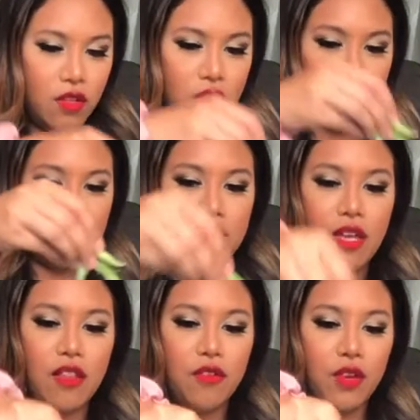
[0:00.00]
The
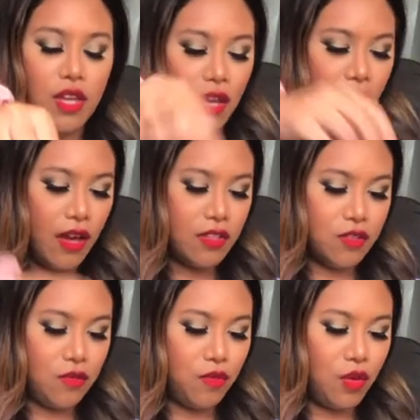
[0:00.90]
celery adds a
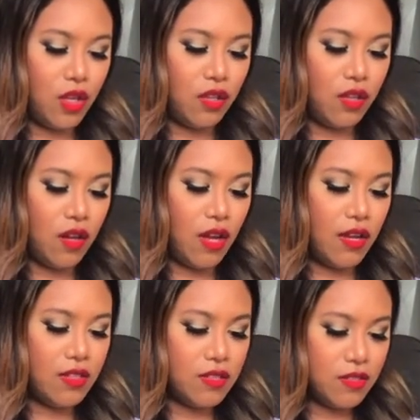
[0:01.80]
really
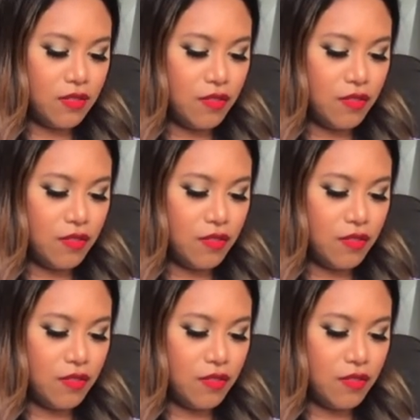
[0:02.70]
nice